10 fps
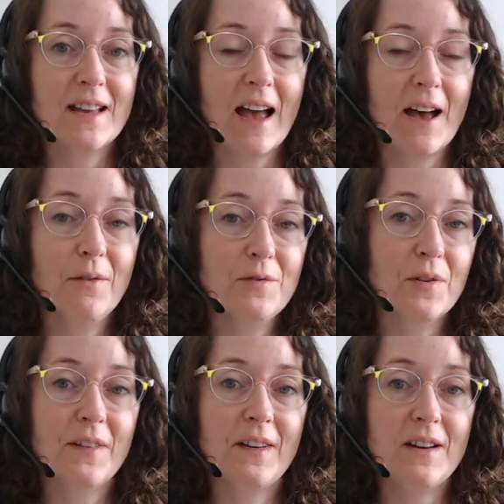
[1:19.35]

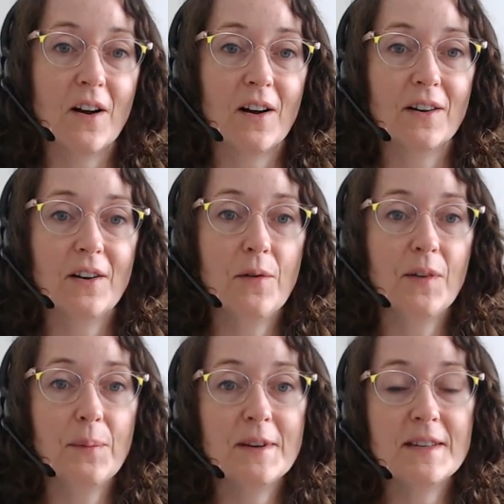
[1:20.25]
outdoorsy dog who
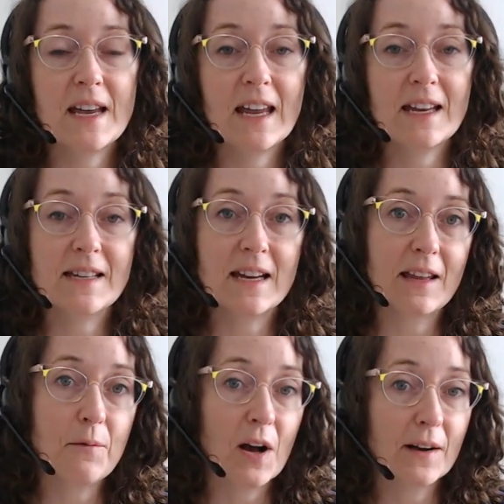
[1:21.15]
has been taking daily
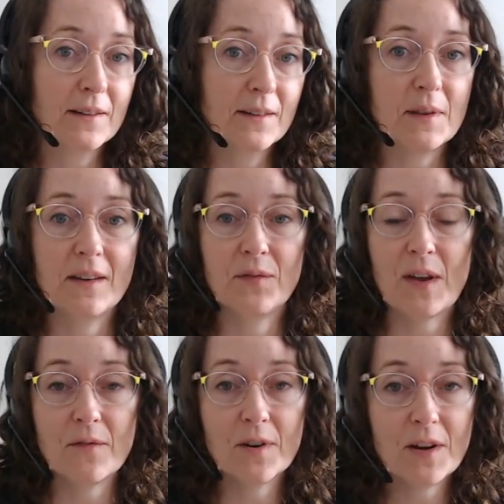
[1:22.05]
walks with his
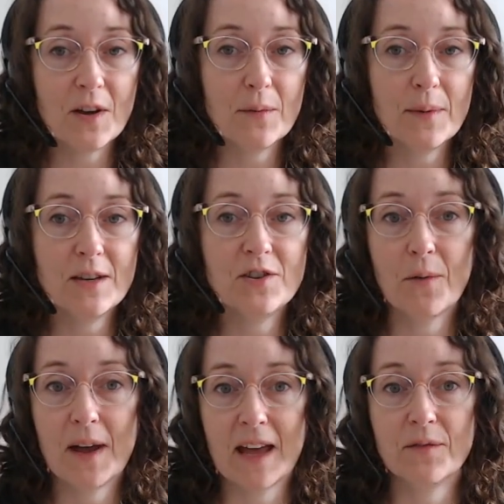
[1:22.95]
favorite human,
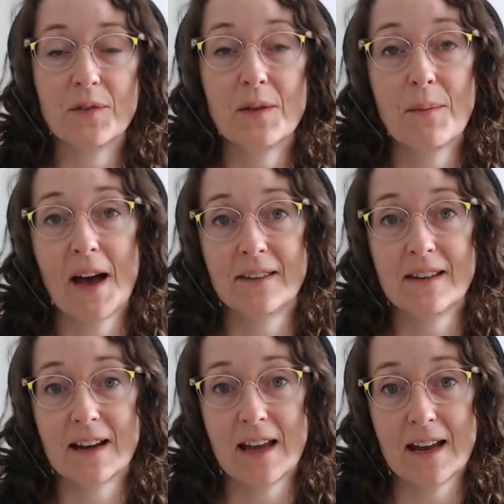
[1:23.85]
Joanne, for the past
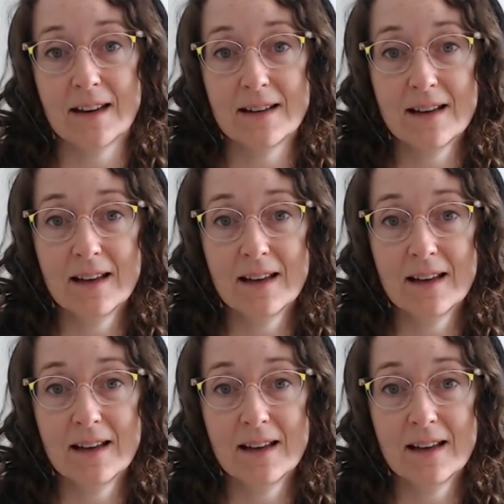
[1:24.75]
decade.